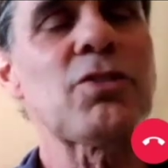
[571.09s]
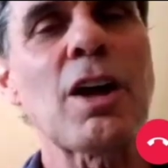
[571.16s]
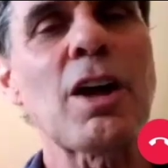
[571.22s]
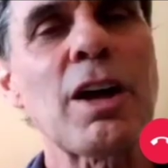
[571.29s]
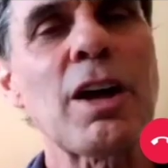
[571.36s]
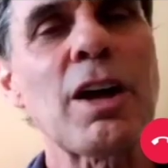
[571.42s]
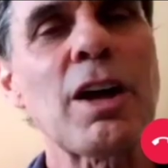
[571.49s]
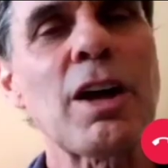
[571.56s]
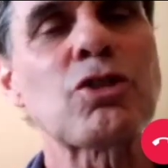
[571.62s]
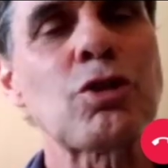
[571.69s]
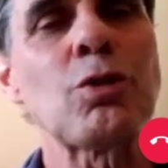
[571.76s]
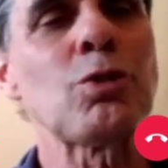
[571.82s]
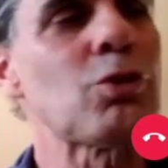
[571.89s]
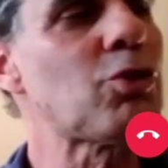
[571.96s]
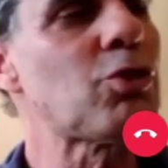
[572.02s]
So there's no
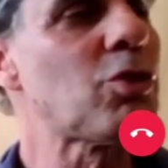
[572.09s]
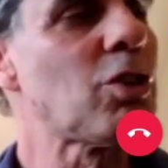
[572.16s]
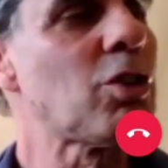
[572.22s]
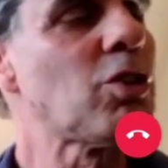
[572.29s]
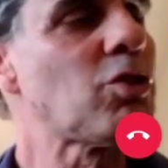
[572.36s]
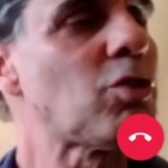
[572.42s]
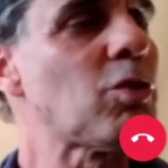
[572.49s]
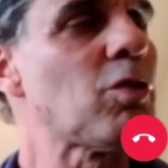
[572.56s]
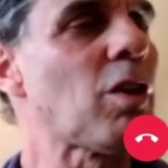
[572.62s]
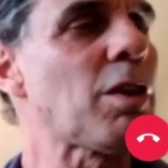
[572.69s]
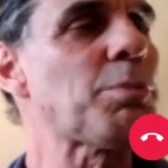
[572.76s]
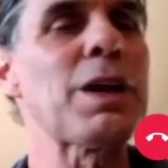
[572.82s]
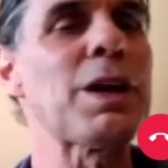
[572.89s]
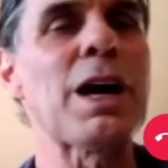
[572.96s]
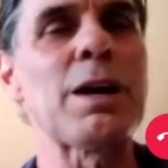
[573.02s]
excuse
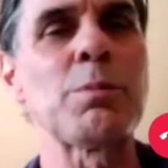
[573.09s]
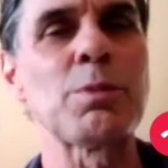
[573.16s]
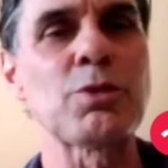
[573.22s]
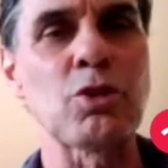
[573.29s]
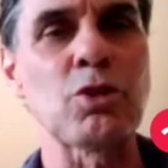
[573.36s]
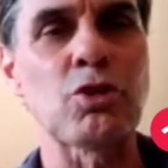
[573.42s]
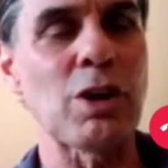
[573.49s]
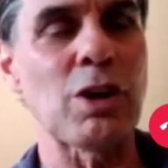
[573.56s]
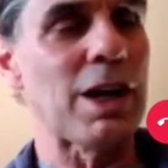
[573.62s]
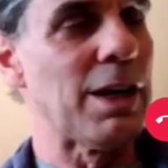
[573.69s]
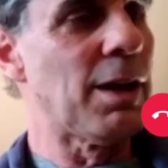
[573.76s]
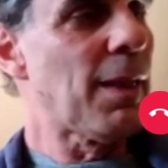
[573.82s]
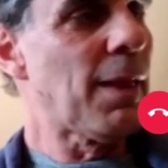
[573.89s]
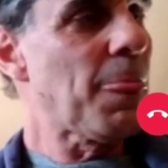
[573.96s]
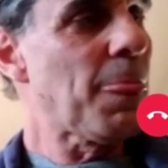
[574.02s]
to not be able to
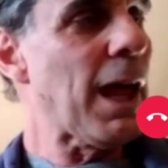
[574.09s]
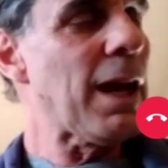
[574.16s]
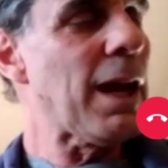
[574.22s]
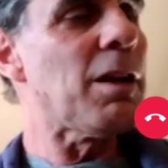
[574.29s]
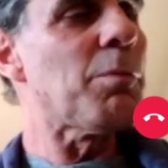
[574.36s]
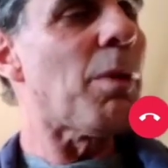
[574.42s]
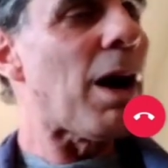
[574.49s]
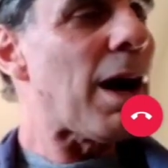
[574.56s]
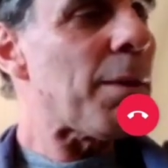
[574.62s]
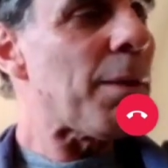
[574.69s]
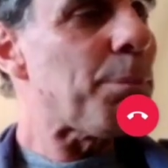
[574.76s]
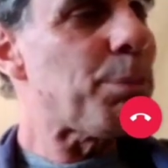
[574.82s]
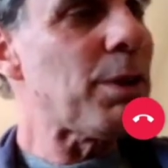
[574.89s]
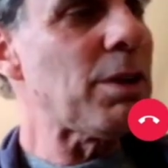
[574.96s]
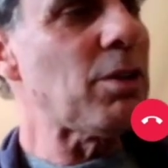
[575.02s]
train. And
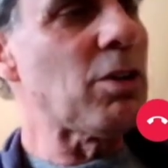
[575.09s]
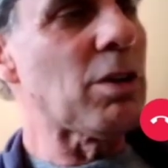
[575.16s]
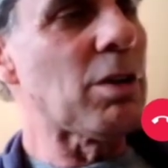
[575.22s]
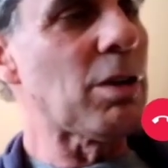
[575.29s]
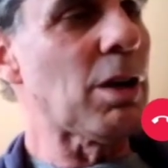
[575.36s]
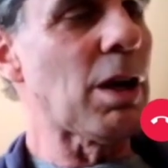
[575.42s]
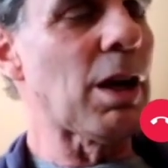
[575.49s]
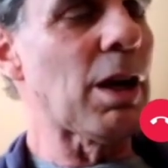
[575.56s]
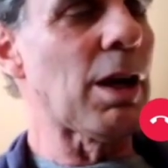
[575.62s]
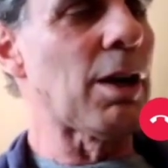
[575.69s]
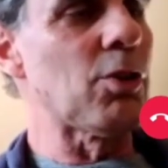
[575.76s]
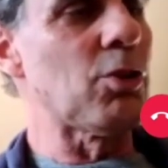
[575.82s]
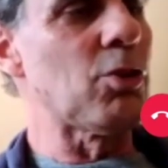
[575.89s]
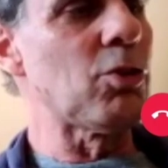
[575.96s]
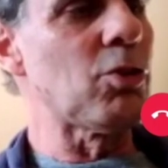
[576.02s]
in my opinion,
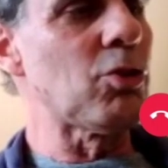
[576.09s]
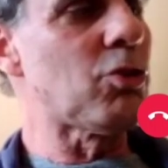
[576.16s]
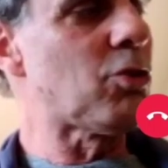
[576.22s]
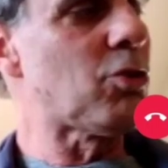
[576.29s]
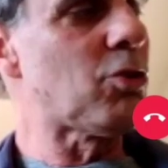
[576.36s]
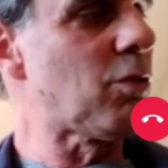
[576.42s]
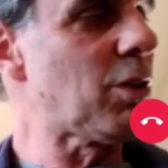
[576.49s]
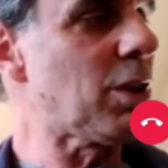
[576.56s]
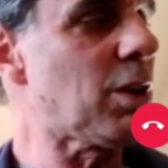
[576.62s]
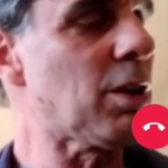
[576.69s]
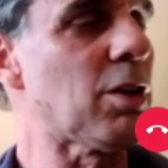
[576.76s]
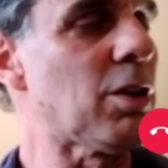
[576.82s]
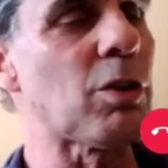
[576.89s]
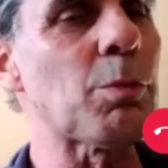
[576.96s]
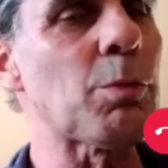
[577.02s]

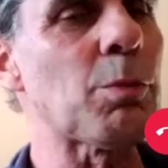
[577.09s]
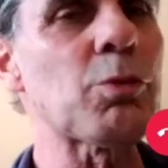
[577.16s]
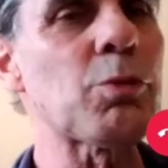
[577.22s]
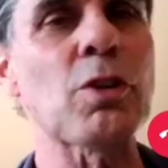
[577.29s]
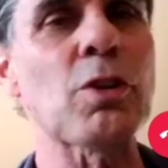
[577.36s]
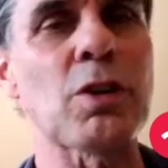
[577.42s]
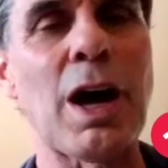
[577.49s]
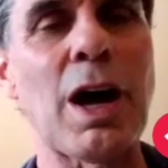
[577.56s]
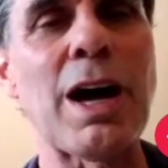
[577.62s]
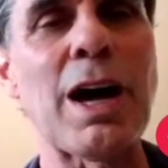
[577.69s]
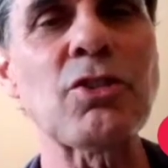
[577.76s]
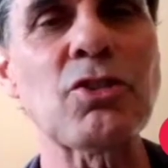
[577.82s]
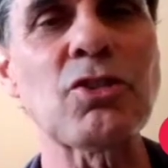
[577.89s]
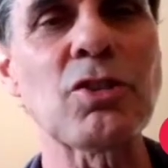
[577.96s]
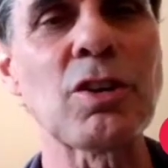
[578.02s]
Civic, gyms are
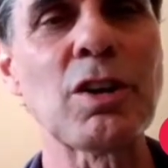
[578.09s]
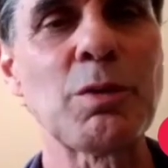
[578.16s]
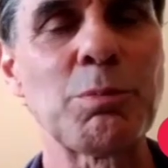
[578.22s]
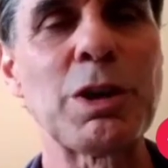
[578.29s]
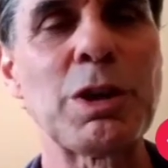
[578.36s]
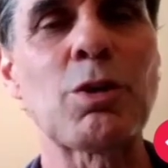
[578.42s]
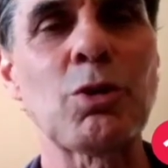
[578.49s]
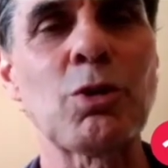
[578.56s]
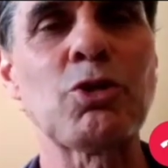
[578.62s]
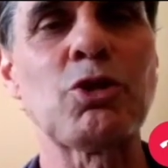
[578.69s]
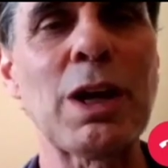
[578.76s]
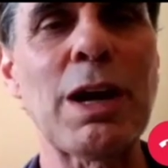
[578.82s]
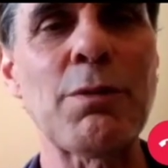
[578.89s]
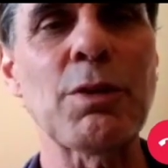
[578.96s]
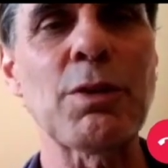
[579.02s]
nice
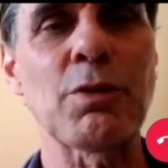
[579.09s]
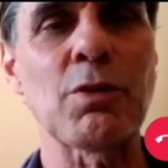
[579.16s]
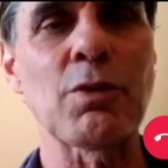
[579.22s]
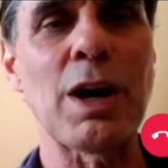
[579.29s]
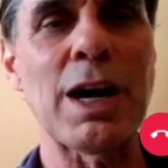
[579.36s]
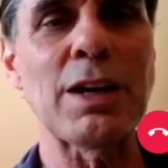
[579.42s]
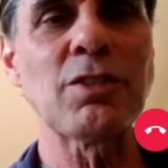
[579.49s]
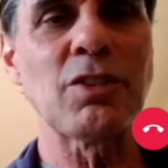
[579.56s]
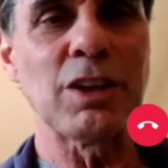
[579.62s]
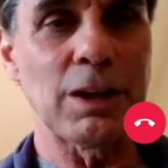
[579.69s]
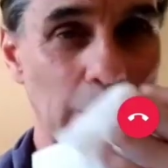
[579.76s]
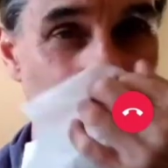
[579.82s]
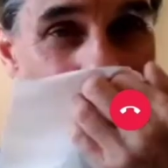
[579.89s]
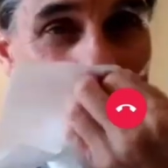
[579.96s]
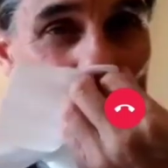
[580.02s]
because you have the
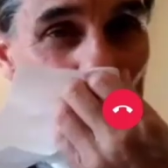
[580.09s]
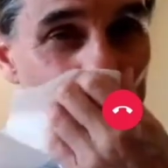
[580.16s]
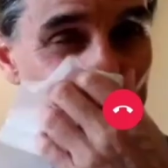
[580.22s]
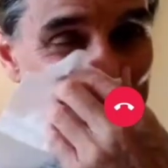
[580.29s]
variety.